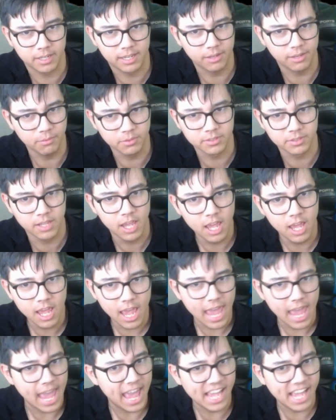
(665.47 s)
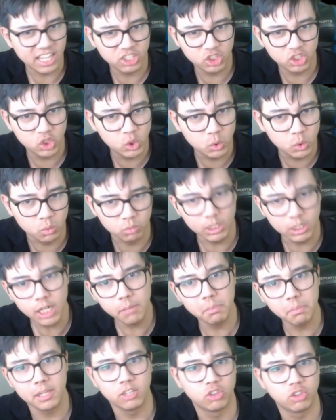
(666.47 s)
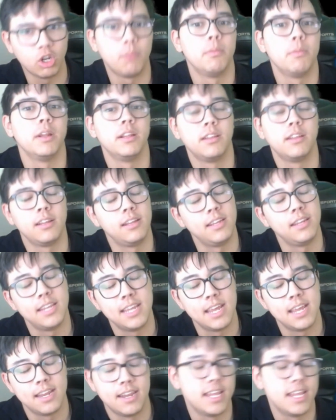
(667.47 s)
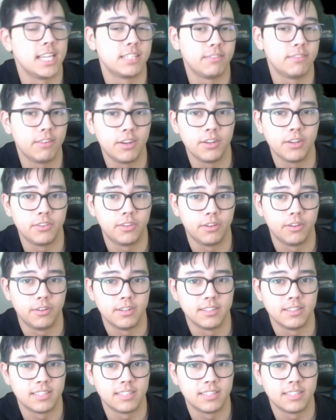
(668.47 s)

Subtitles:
He was extremely dominant in the Xfinity Series,